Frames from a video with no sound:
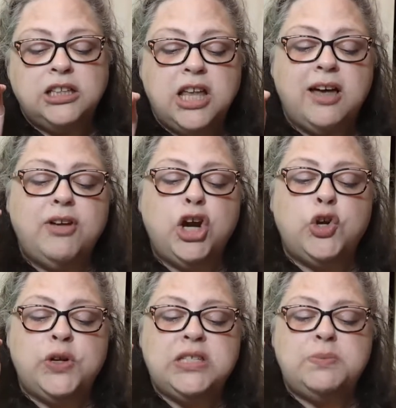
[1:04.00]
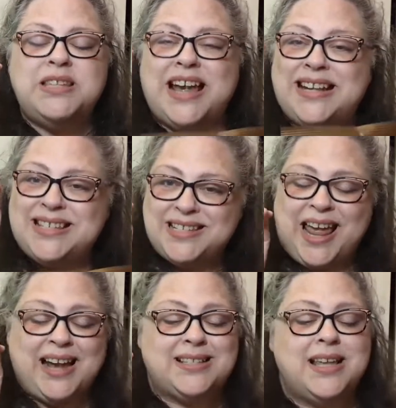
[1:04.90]
loved crisps and
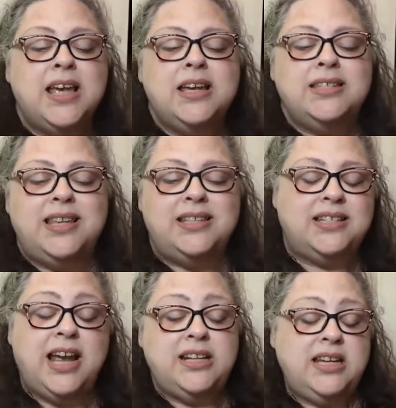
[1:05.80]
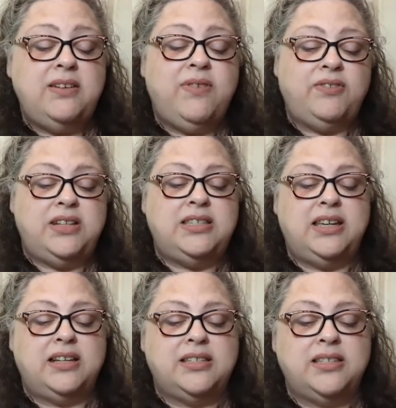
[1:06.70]
snacks since nineteen
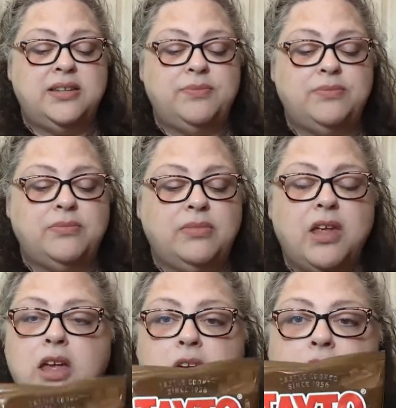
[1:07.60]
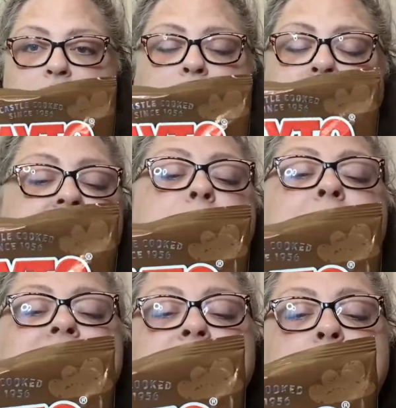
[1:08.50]
fifty-six. Using the
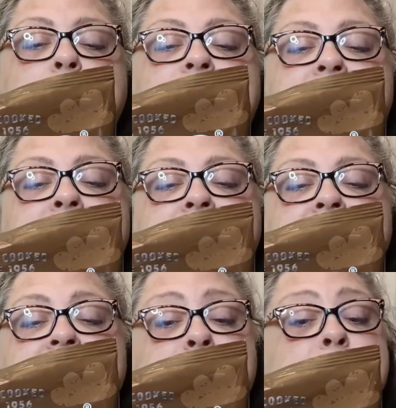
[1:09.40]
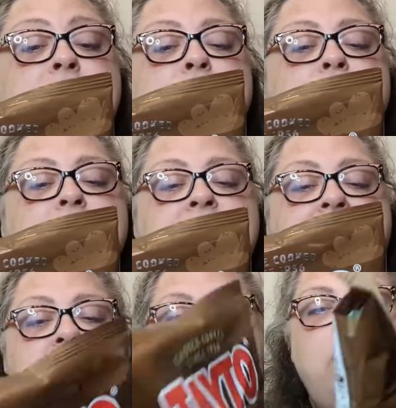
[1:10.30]
best local ingredients, Mister
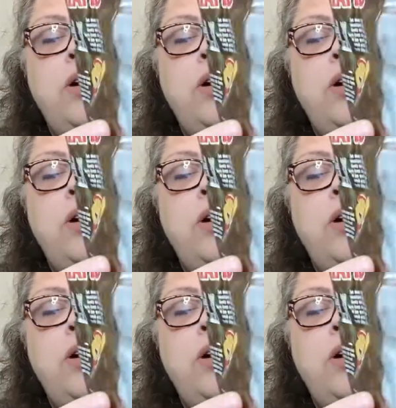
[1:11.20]
Tayto,